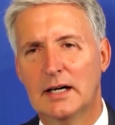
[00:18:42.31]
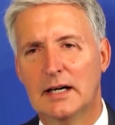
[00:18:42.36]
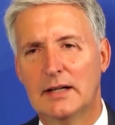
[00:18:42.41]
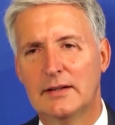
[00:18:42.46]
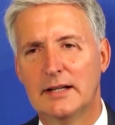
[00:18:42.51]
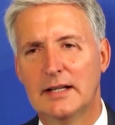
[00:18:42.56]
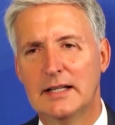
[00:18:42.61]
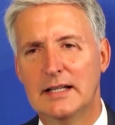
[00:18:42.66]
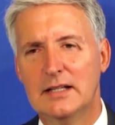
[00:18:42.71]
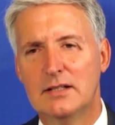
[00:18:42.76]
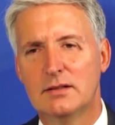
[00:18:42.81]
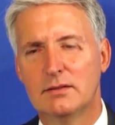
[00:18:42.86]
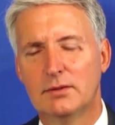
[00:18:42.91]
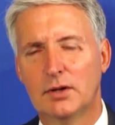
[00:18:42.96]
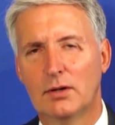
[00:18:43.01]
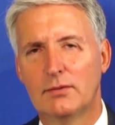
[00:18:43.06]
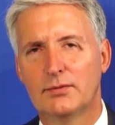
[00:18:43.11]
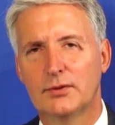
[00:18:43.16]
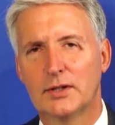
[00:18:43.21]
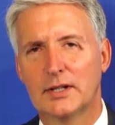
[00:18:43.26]
They need to
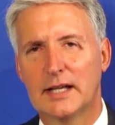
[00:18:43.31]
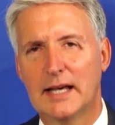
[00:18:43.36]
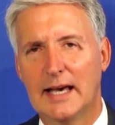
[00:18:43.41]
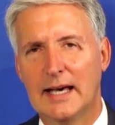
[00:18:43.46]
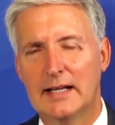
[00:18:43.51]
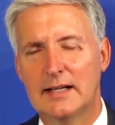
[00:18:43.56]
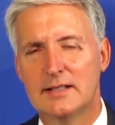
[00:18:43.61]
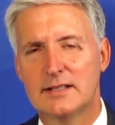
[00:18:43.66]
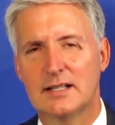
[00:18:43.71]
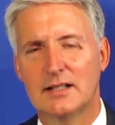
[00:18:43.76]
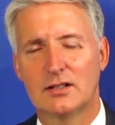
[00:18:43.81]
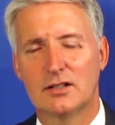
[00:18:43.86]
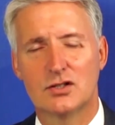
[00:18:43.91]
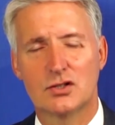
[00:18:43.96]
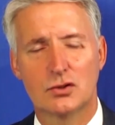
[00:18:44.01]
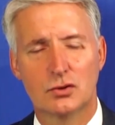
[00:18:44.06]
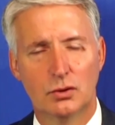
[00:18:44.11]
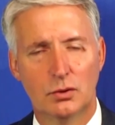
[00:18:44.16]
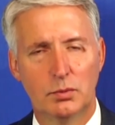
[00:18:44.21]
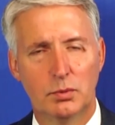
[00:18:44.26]
vote for candidates at the
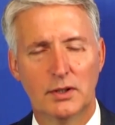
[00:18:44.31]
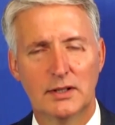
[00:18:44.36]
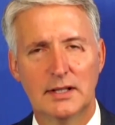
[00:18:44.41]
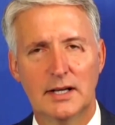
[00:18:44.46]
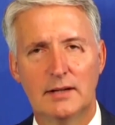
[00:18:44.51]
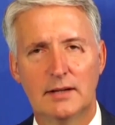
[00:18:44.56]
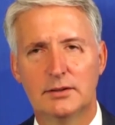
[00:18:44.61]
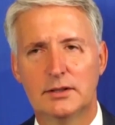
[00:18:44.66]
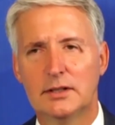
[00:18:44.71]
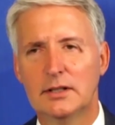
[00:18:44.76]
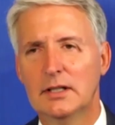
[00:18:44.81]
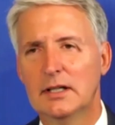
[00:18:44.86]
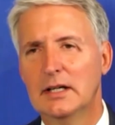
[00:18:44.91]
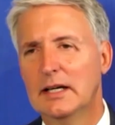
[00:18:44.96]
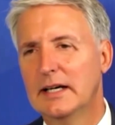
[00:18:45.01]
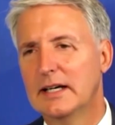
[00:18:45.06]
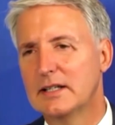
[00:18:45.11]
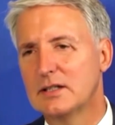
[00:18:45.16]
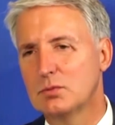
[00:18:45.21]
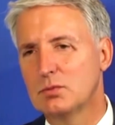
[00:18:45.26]
school board level
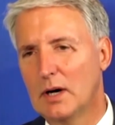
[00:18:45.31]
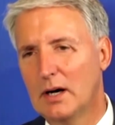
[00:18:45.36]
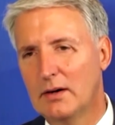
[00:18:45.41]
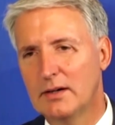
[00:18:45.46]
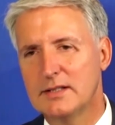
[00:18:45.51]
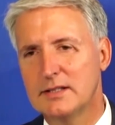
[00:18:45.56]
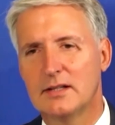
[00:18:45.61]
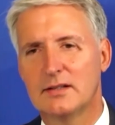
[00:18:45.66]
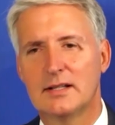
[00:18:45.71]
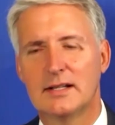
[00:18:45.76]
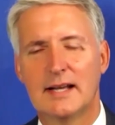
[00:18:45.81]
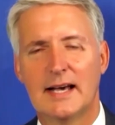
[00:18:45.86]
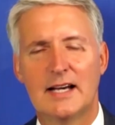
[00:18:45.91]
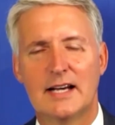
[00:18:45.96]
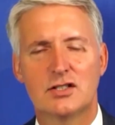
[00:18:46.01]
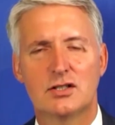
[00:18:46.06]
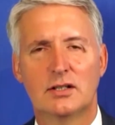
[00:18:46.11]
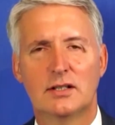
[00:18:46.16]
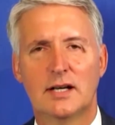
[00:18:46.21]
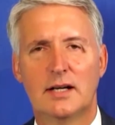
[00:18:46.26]
as well as at the
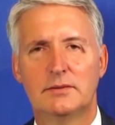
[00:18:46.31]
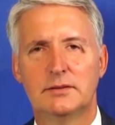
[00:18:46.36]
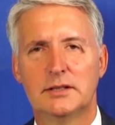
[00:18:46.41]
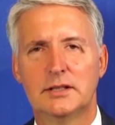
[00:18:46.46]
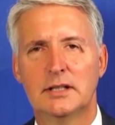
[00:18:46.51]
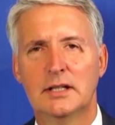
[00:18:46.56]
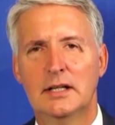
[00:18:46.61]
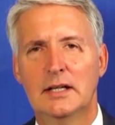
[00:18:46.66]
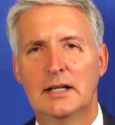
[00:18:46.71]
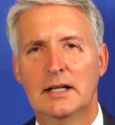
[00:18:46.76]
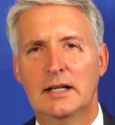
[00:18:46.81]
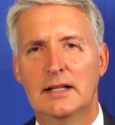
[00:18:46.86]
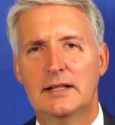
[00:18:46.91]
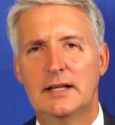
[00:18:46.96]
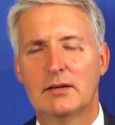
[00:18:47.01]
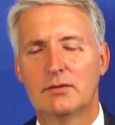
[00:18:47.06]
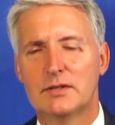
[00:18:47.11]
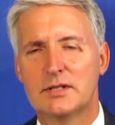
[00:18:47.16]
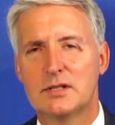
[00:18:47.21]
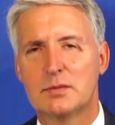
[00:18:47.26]
national level
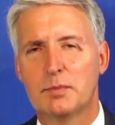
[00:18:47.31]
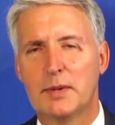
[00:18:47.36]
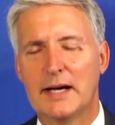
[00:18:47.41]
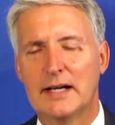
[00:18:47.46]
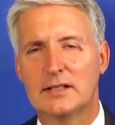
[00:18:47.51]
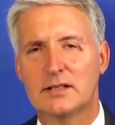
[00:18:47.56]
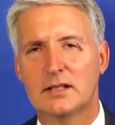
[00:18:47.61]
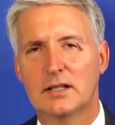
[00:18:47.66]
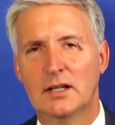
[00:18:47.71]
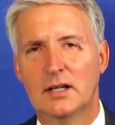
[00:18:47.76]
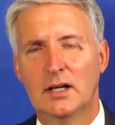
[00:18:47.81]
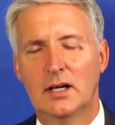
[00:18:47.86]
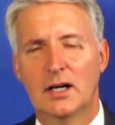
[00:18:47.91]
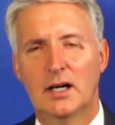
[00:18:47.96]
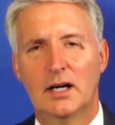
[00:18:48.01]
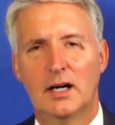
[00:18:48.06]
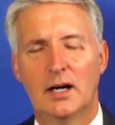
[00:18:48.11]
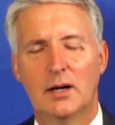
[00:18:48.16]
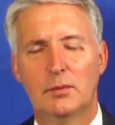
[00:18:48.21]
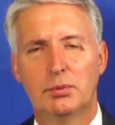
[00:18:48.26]
that respect
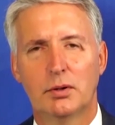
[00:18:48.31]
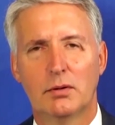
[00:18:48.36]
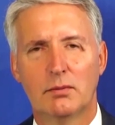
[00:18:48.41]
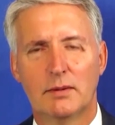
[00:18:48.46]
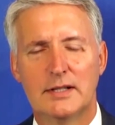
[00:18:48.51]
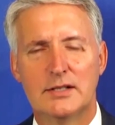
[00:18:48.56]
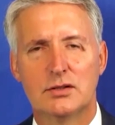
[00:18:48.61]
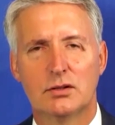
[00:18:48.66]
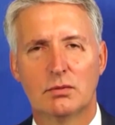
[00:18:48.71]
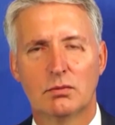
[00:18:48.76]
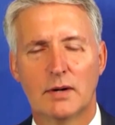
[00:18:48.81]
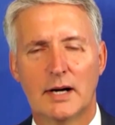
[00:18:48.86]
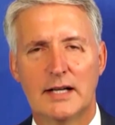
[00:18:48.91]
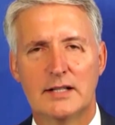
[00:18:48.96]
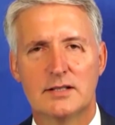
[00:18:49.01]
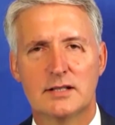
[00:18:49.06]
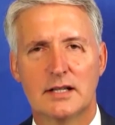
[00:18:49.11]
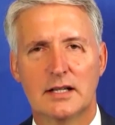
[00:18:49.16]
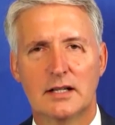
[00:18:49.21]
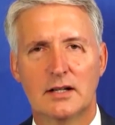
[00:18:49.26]
parental
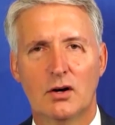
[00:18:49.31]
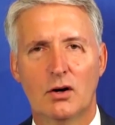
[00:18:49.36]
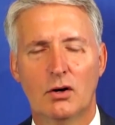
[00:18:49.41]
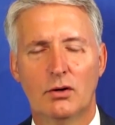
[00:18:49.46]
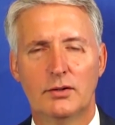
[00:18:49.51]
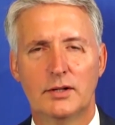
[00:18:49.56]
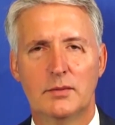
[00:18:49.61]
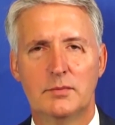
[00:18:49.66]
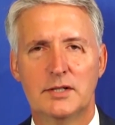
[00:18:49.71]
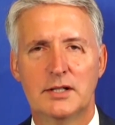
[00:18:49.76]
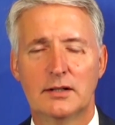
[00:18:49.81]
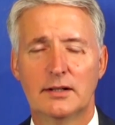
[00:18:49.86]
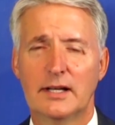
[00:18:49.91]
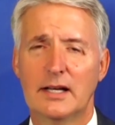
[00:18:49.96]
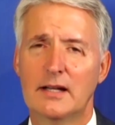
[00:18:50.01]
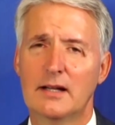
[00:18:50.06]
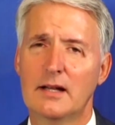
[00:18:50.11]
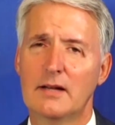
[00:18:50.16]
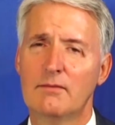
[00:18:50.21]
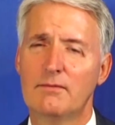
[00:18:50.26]
rights and hold them dearly.
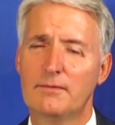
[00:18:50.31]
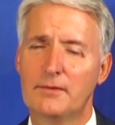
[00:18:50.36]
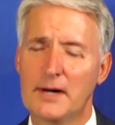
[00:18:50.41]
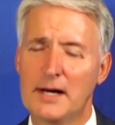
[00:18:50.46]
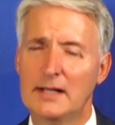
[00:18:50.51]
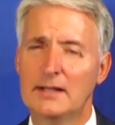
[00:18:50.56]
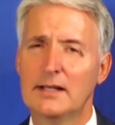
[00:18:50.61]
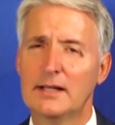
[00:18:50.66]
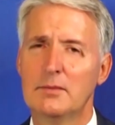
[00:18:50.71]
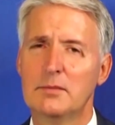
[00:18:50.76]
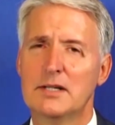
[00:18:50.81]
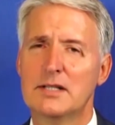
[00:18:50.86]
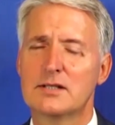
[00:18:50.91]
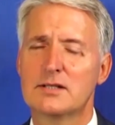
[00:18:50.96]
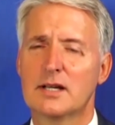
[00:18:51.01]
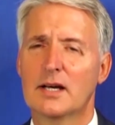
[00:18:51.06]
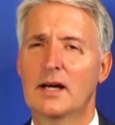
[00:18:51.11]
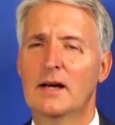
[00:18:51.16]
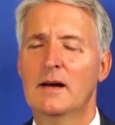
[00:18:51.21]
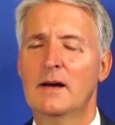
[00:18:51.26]
And then finally, I'm going to
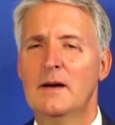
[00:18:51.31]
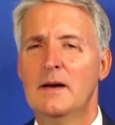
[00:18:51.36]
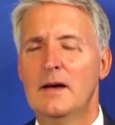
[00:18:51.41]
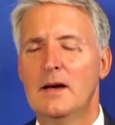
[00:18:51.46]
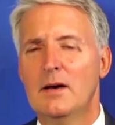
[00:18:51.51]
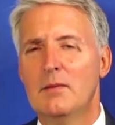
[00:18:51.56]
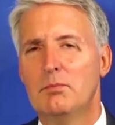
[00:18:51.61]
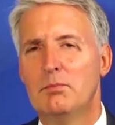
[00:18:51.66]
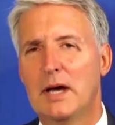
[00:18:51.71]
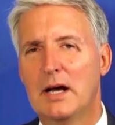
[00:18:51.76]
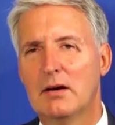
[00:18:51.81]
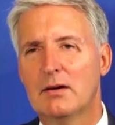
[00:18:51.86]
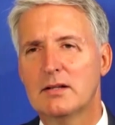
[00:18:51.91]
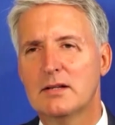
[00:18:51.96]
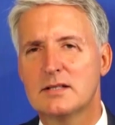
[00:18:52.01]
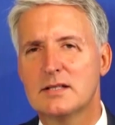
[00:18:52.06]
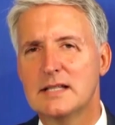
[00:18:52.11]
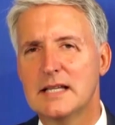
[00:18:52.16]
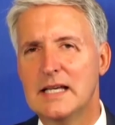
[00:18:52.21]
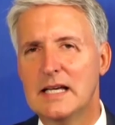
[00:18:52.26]
say
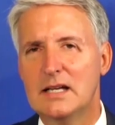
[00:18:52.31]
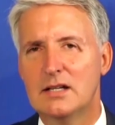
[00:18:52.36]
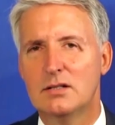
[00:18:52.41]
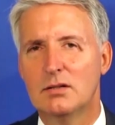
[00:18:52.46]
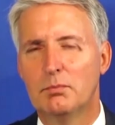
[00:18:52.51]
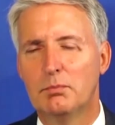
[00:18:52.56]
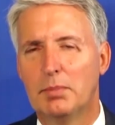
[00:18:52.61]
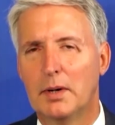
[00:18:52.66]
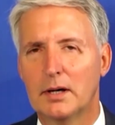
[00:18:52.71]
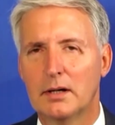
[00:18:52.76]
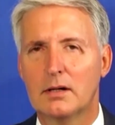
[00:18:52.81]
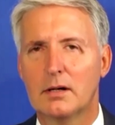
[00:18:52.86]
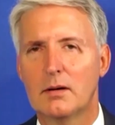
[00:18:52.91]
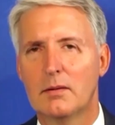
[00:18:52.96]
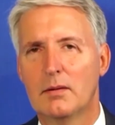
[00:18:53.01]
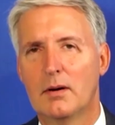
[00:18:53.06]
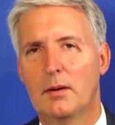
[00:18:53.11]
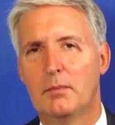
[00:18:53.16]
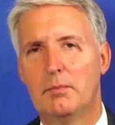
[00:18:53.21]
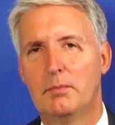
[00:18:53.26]
parents need to
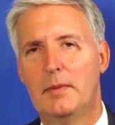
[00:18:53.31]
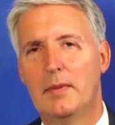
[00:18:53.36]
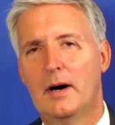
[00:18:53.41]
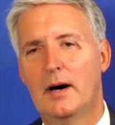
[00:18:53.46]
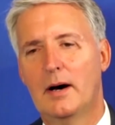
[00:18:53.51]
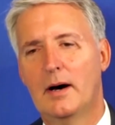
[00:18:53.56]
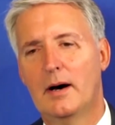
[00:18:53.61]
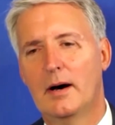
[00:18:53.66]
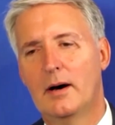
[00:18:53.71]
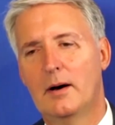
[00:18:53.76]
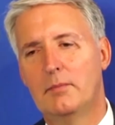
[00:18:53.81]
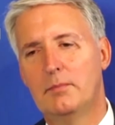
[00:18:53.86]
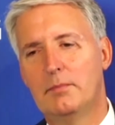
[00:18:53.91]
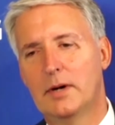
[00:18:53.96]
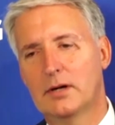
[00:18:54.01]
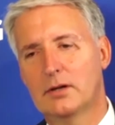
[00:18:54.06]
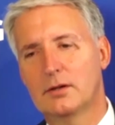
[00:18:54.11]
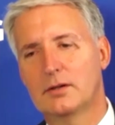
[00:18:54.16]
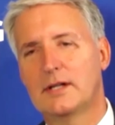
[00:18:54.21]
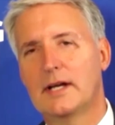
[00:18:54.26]

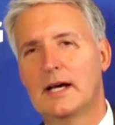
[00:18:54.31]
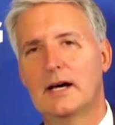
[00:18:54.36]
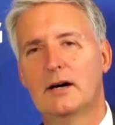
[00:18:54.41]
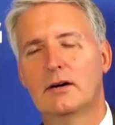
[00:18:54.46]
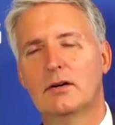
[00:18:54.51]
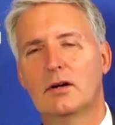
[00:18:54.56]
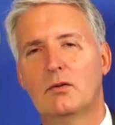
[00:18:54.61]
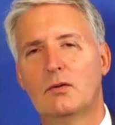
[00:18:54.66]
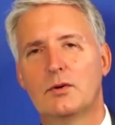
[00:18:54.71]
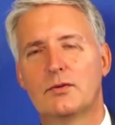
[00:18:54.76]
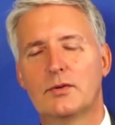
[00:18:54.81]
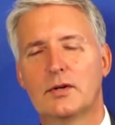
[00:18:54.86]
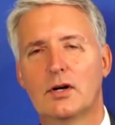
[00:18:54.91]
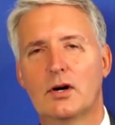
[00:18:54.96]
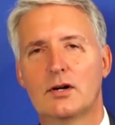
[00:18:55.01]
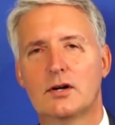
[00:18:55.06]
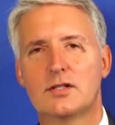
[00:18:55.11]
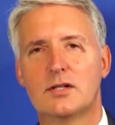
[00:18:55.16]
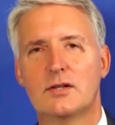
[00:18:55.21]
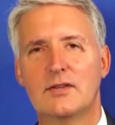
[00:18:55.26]
bunker down with
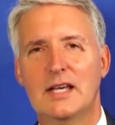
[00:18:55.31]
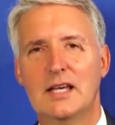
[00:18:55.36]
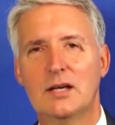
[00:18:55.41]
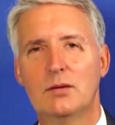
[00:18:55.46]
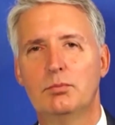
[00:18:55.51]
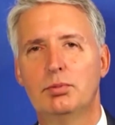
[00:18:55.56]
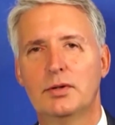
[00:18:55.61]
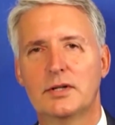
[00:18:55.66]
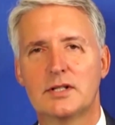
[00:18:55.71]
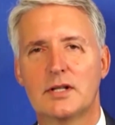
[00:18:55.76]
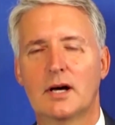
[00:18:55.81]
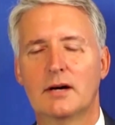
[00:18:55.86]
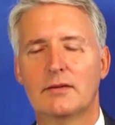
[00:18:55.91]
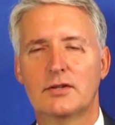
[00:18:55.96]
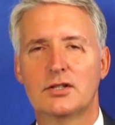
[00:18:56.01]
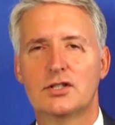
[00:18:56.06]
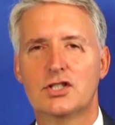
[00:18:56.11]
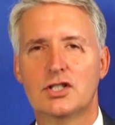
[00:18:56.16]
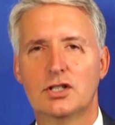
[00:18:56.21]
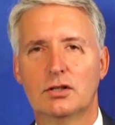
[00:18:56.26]
regards to the input of their
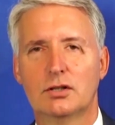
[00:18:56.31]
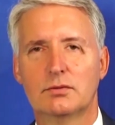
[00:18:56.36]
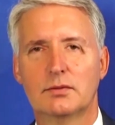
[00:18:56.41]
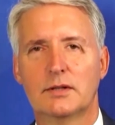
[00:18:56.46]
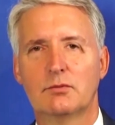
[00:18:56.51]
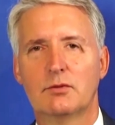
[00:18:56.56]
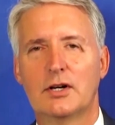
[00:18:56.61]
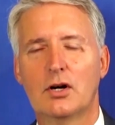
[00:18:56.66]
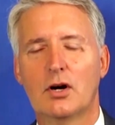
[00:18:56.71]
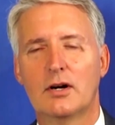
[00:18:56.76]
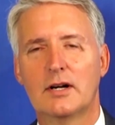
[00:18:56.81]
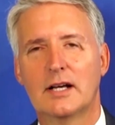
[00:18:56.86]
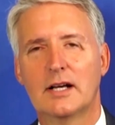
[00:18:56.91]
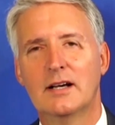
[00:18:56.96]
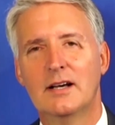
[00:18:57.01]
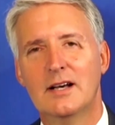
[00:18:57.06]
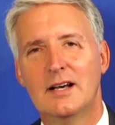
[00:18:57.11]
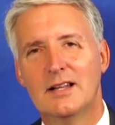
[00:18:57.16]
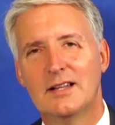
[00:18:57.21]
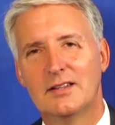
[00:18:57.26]
children regarding
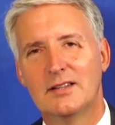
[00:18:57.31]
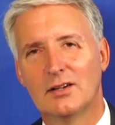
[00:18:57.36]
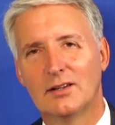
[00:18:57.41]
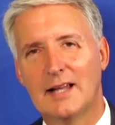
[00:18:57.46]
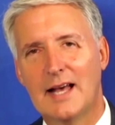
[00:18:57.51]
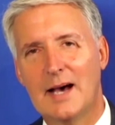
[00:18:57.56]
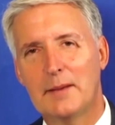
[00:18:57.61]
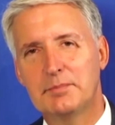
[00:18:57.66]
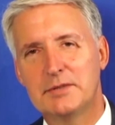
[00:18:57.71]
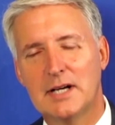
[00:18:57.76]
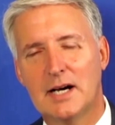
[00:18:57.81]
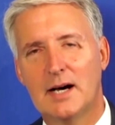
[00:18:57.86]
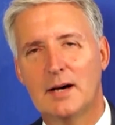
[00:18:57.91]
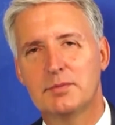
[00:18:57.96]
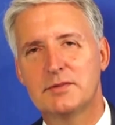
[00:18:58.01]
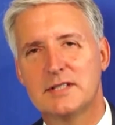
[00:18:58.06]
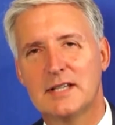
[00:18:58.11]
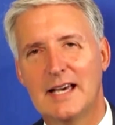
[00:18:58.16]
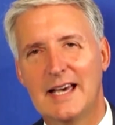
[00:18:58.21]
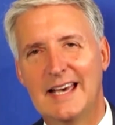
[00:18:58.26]
their
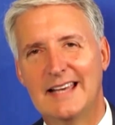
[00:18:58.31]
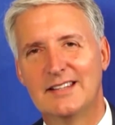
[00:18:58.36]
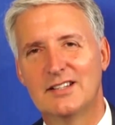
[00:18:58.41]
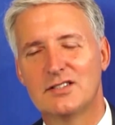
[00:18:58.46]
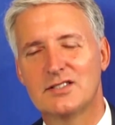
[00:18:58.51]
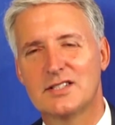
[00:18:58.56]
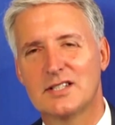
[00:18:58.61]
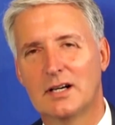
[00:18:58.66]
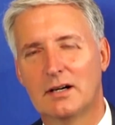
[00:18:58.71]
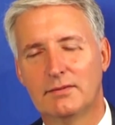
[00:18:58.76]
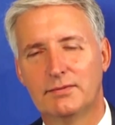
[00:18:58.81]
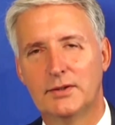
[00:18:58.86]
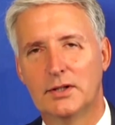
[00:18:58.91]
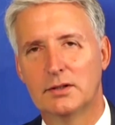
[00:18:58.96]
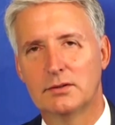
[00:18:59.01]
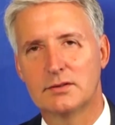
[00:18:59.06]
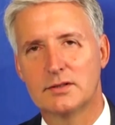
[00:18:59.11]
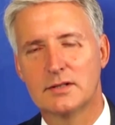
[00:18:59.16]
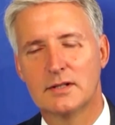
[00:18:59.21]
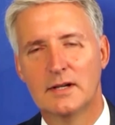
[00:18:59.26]
laptops and their cell
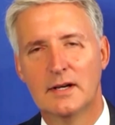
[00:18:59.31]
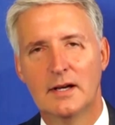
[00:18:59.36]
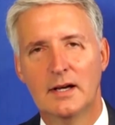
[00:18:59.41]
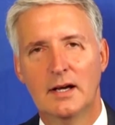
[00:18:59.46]
phones.